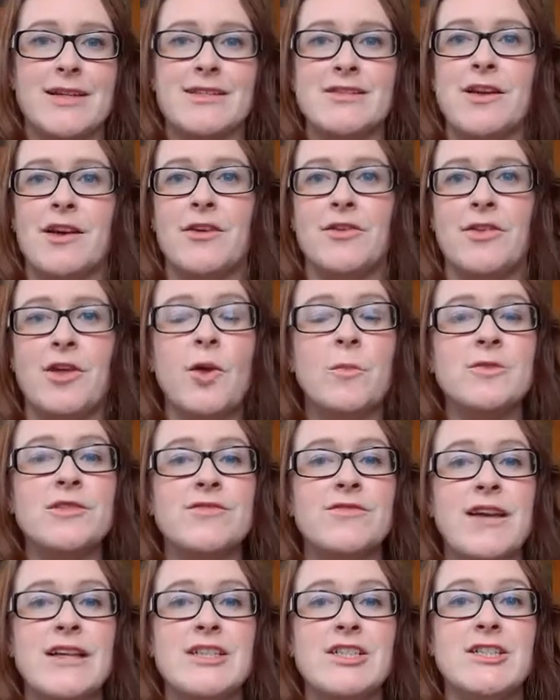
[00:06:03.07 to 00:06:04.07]
So the
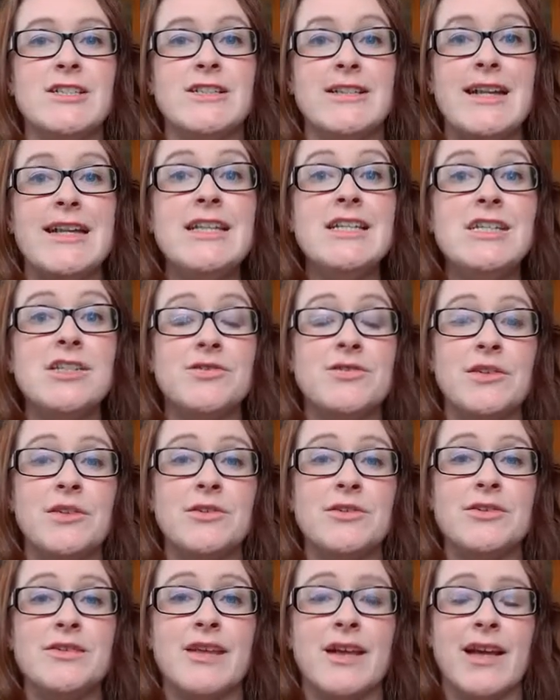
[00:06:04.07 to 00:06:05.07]
observations and
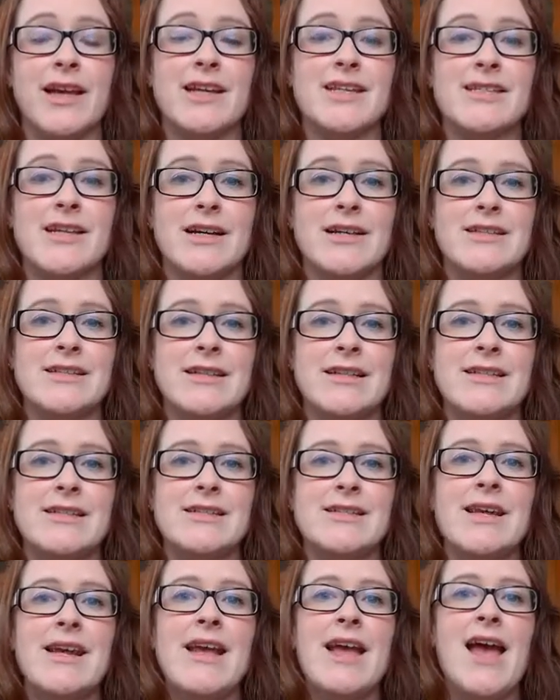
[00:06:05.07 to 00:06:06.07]
interviews that I
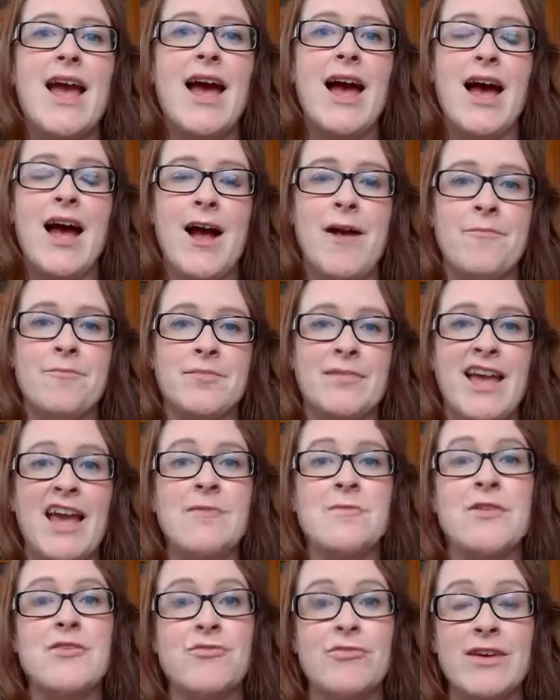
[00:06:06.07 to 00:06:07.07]
conducted
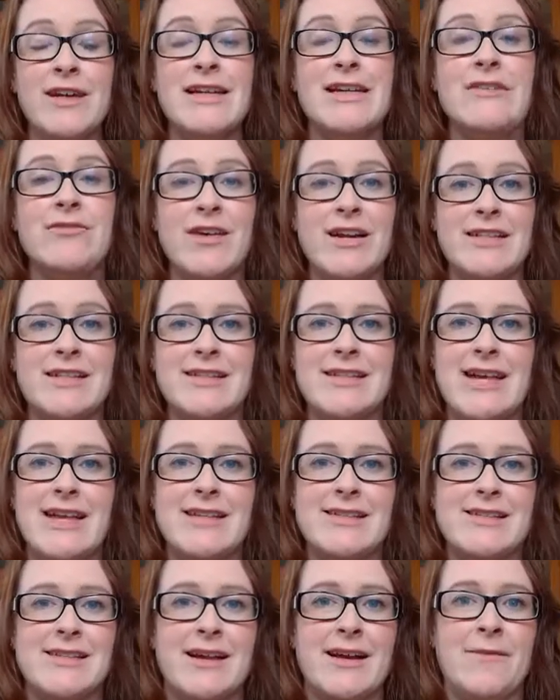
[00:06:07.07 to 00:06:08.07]
gave me really rich
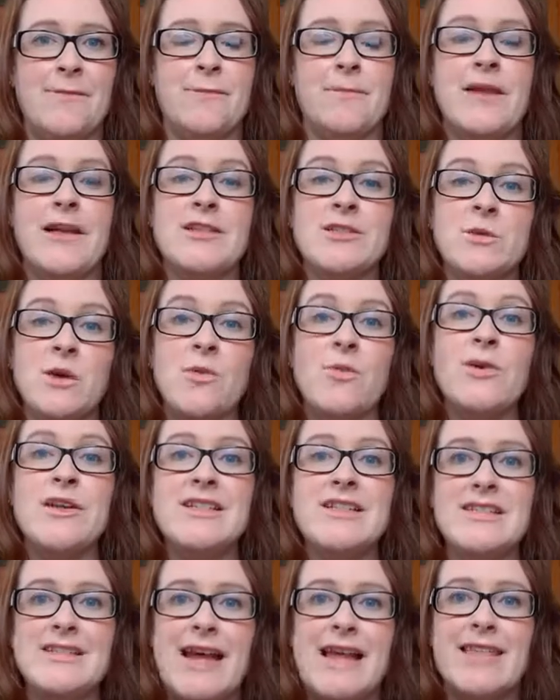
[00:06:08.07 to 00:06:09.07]
data. And so I
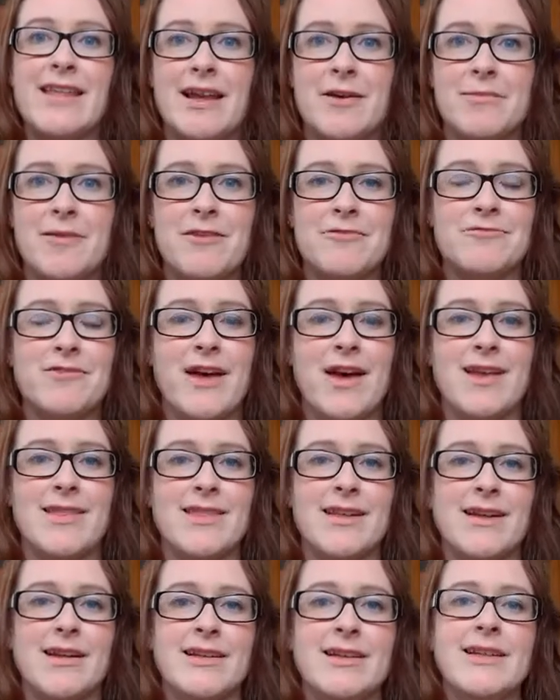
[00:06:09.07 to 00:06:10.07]
wanted to take that a bit
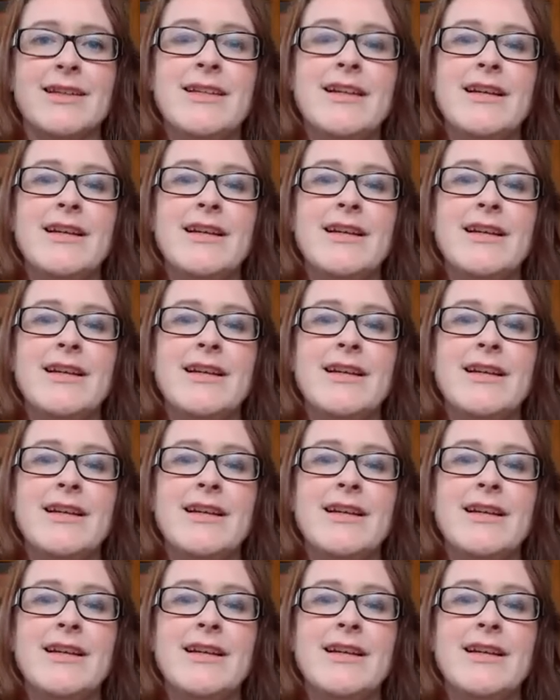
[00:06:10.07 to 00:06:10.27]
further.